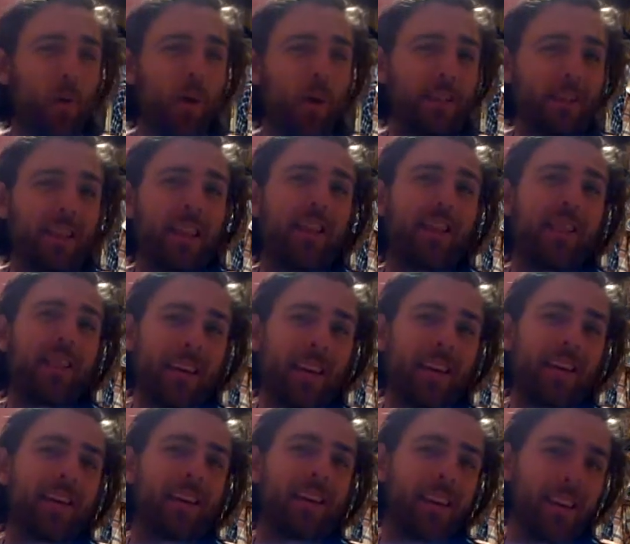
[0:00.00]
wasn't
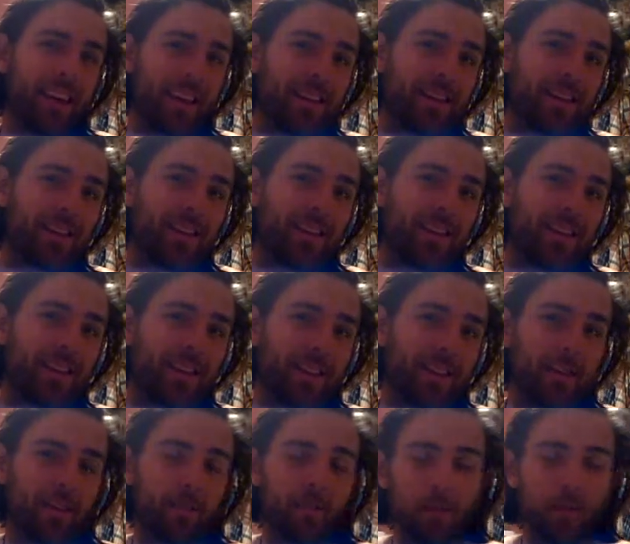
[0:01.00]
the case.
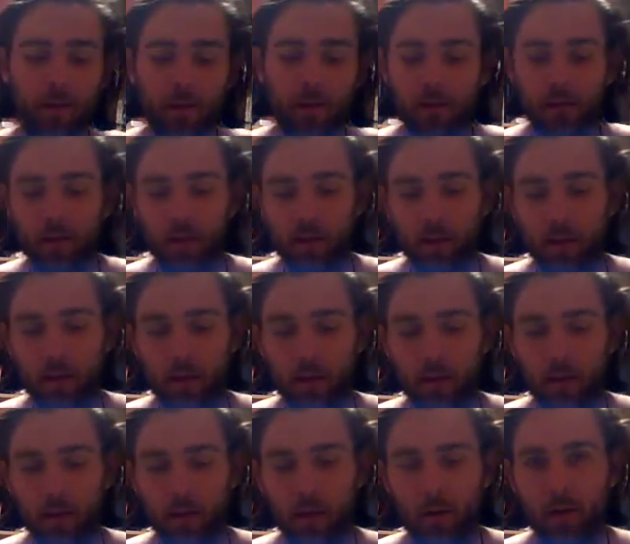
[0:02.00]

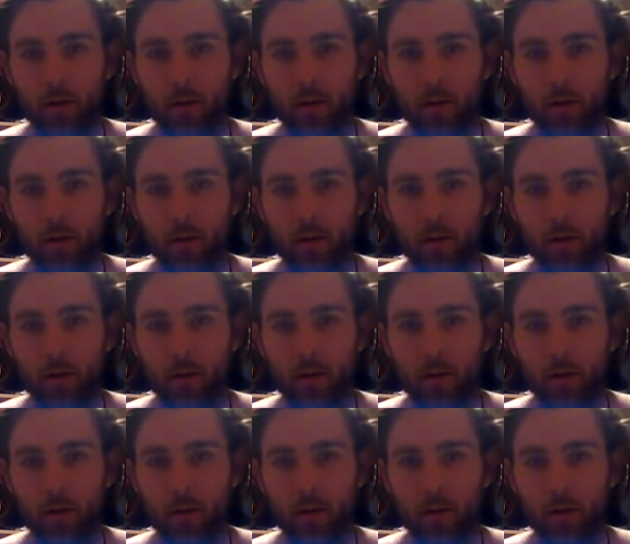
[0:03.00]
So,